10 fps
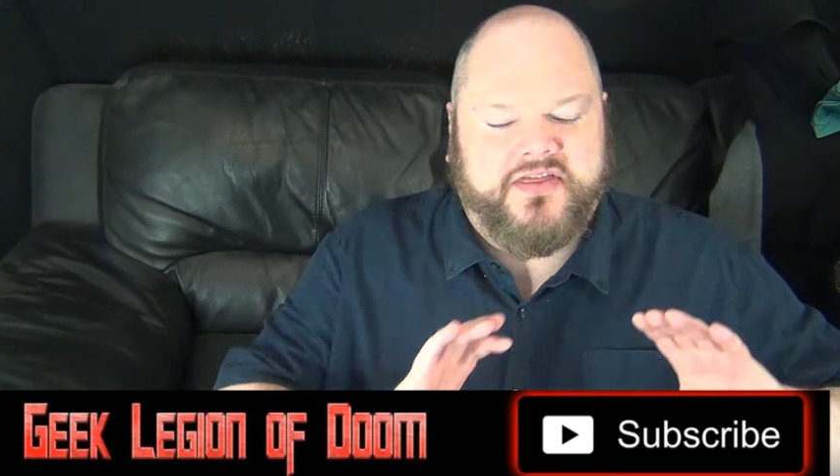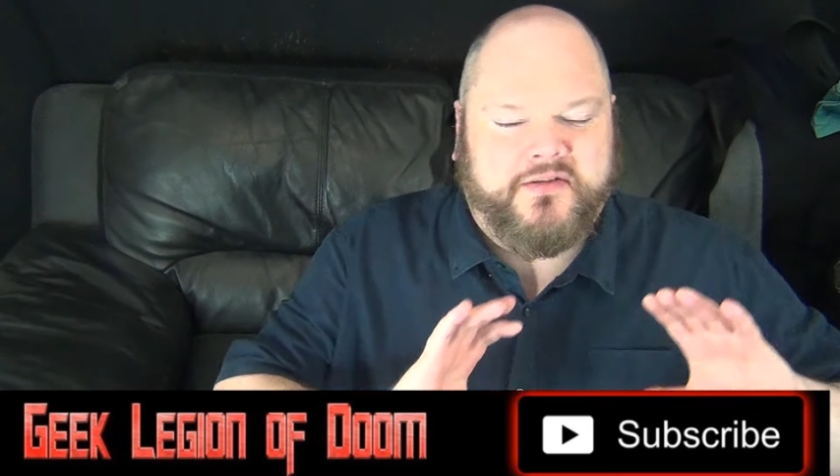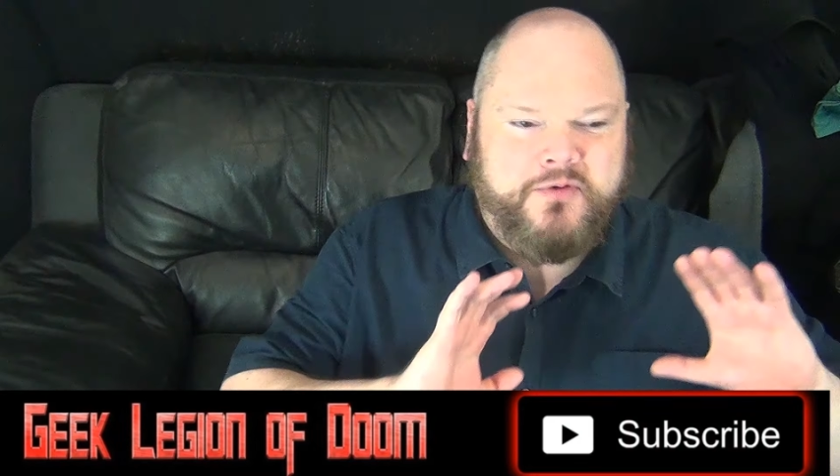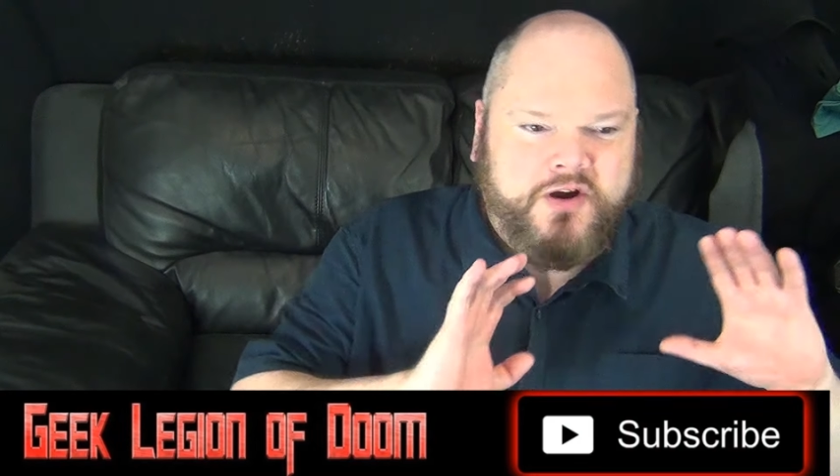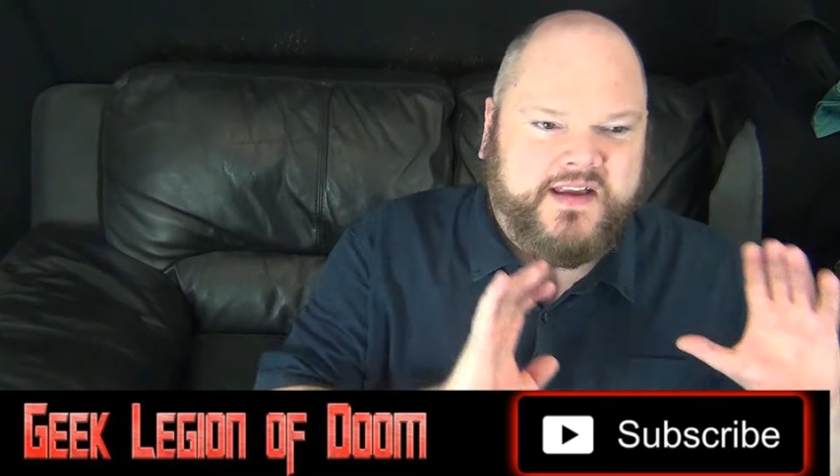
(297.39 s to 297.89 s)
the
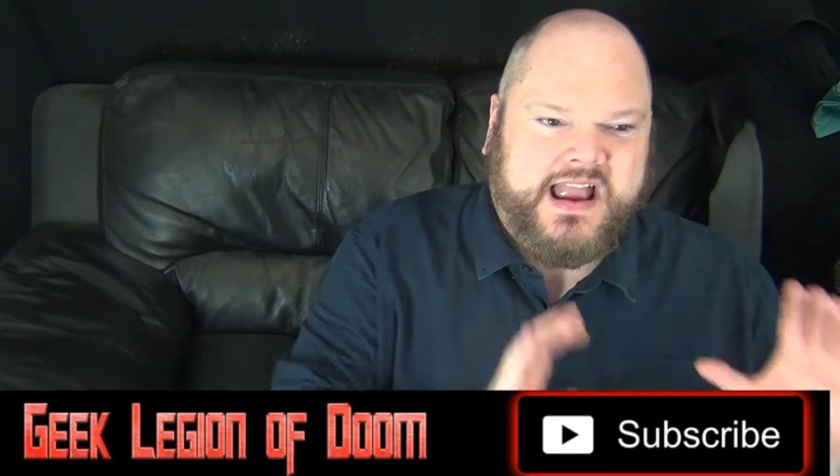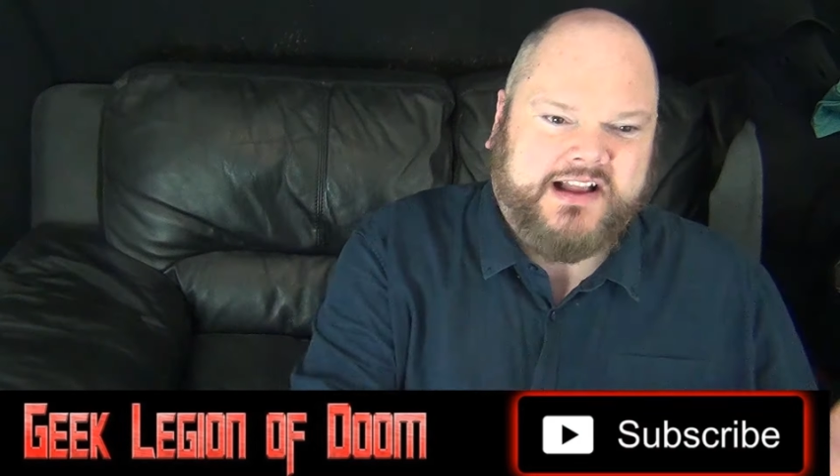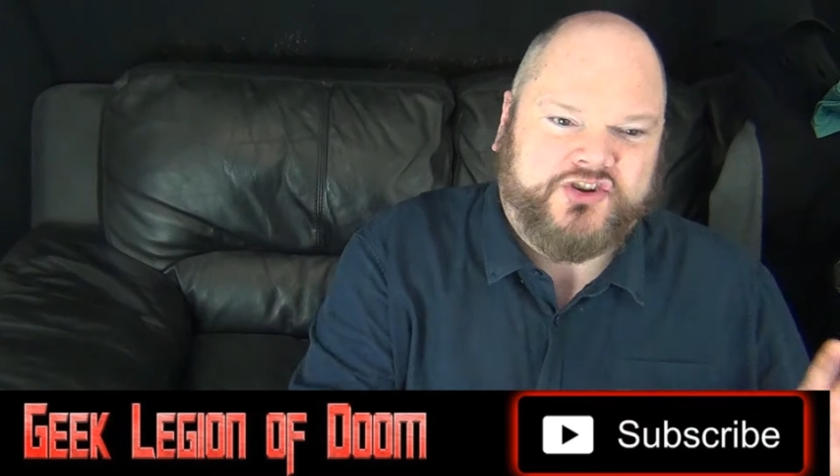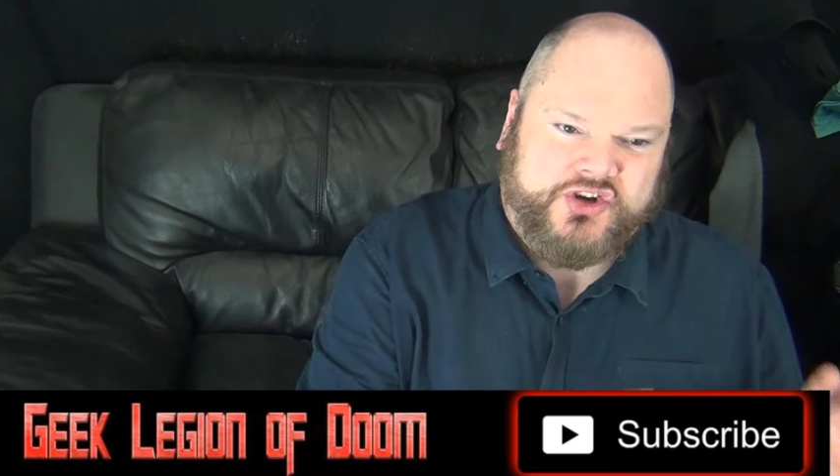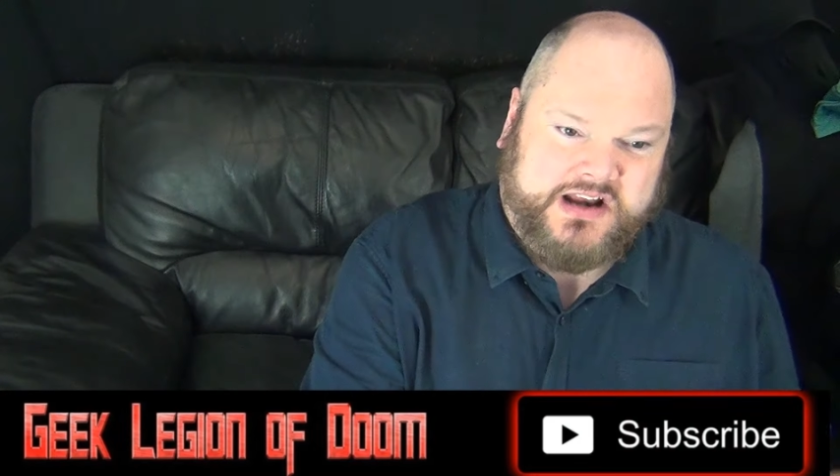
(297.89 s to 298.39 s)
movie
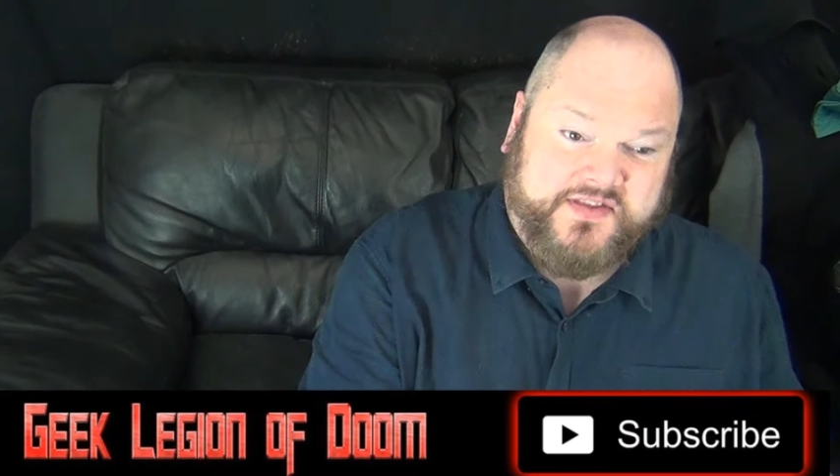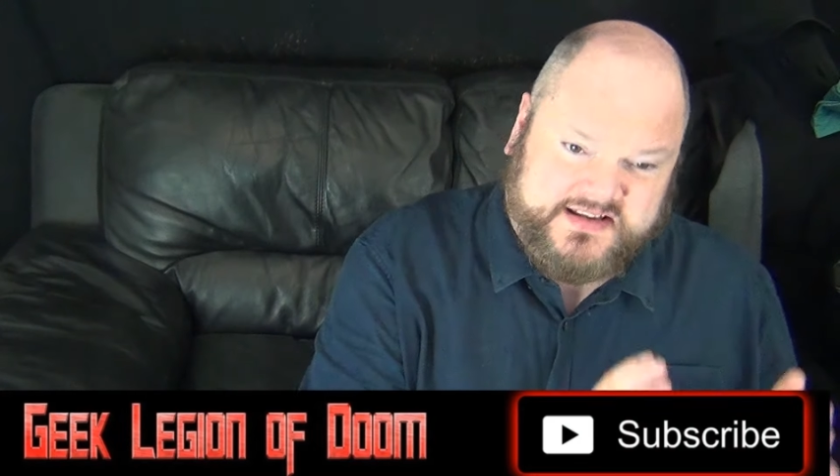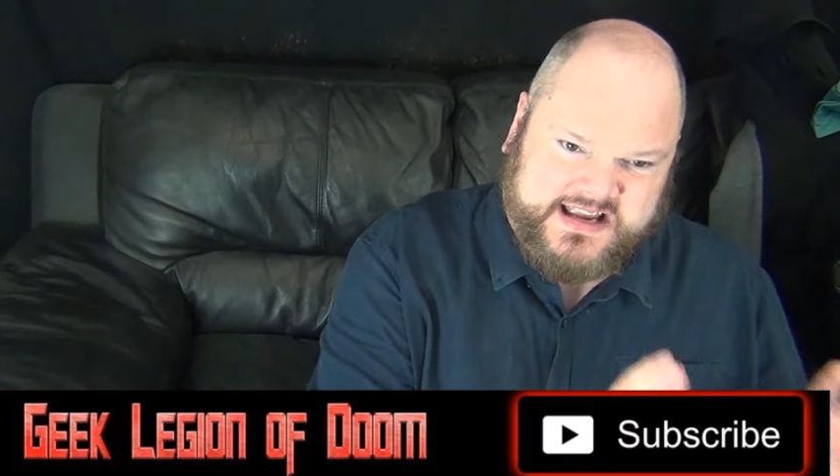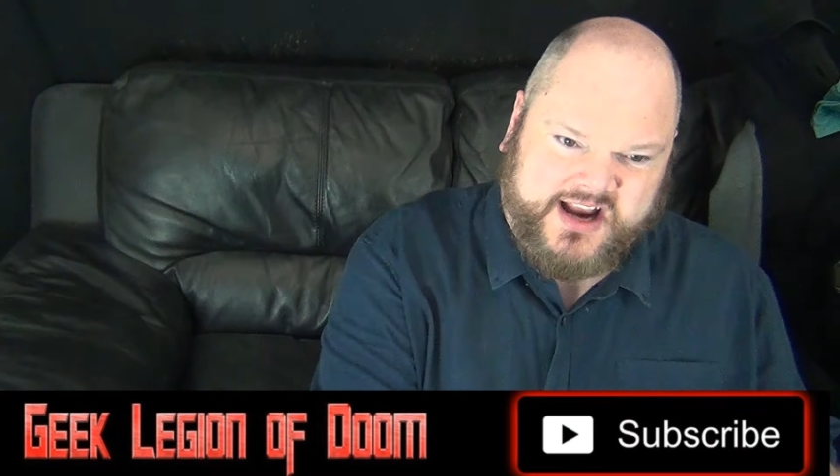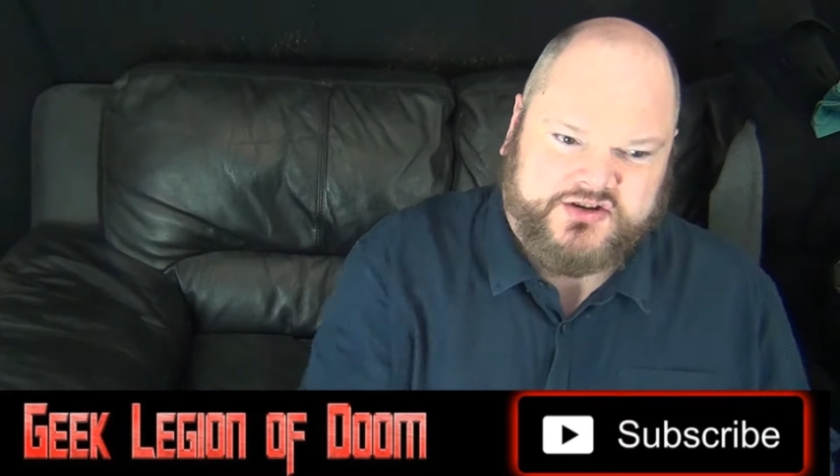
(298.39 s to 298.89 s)
actually, this
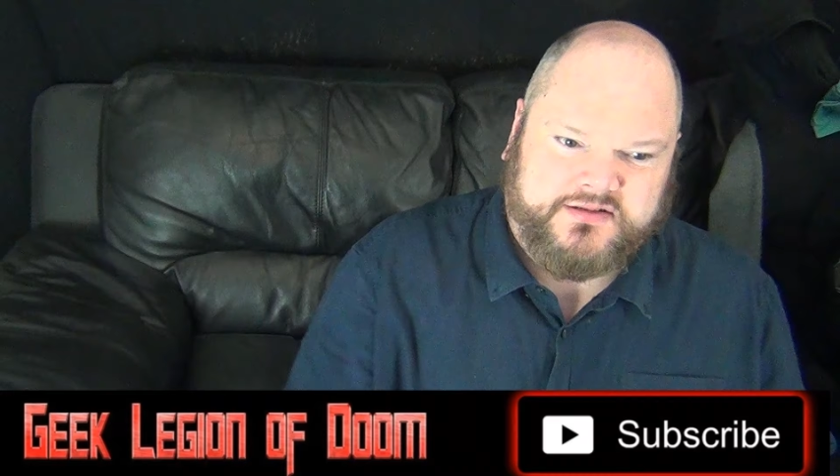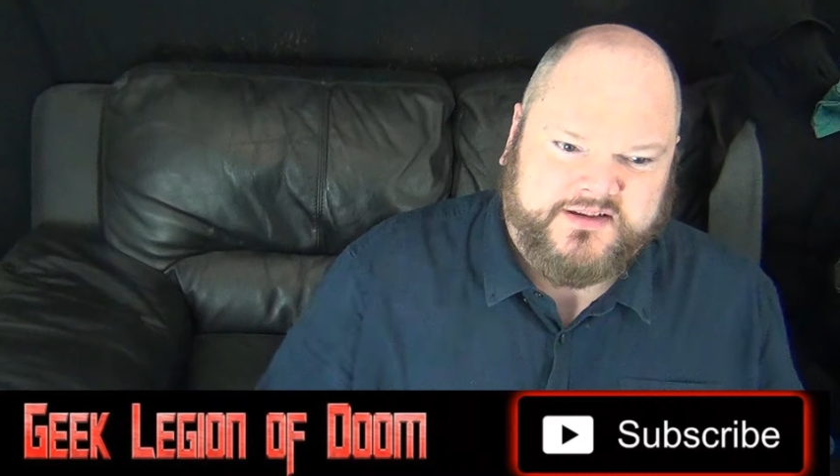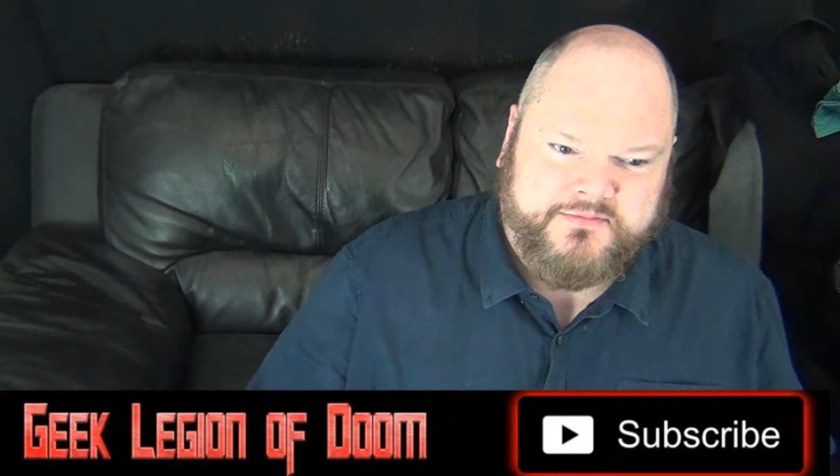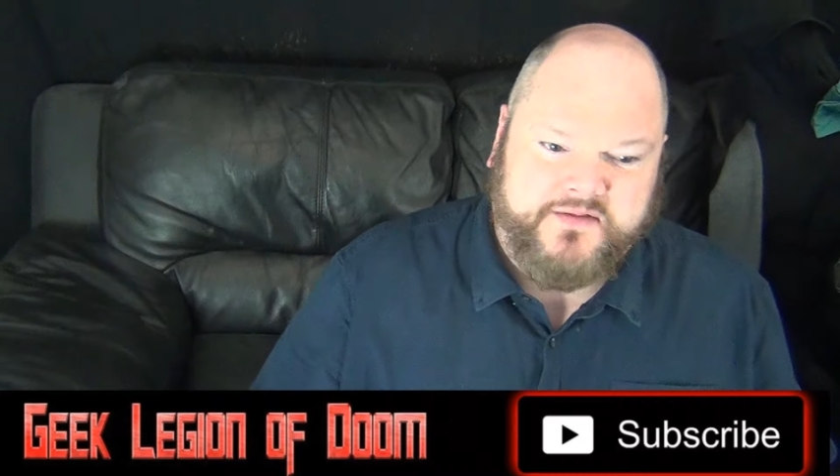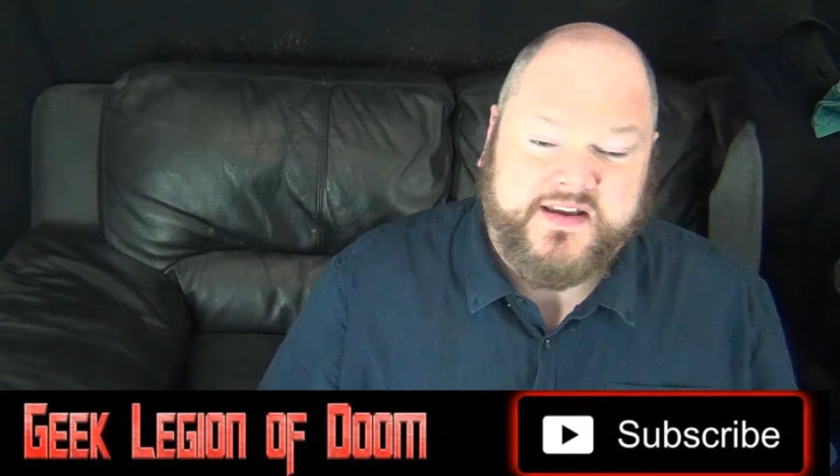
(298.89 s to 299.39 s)
section of
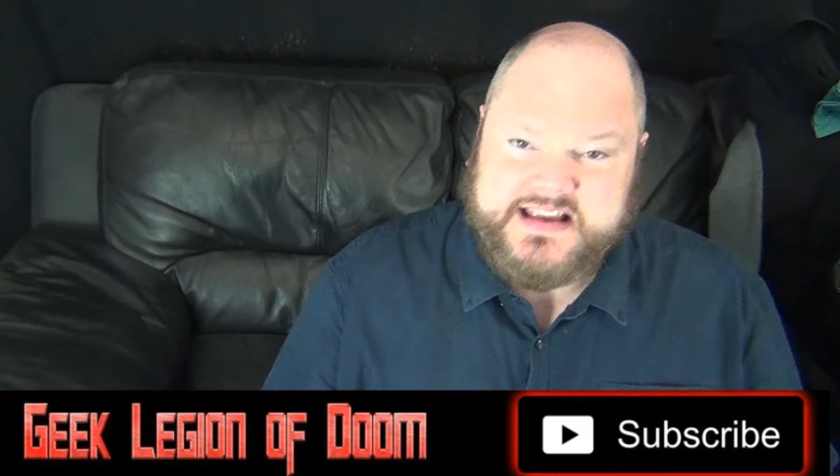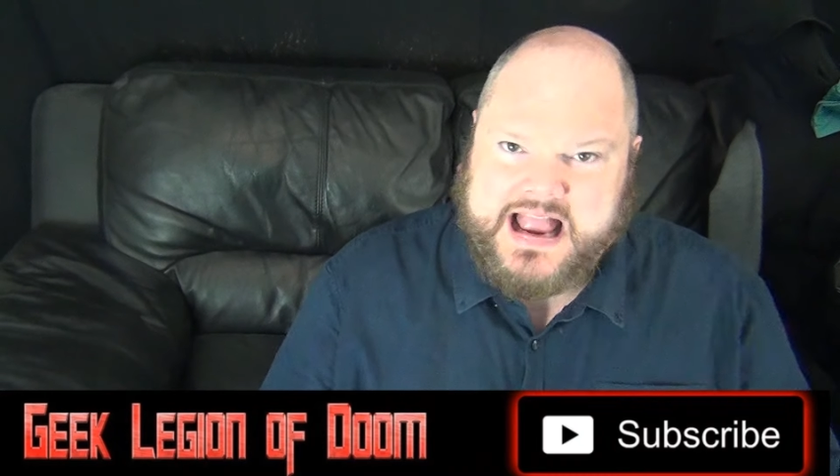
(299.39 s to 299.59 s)
the movie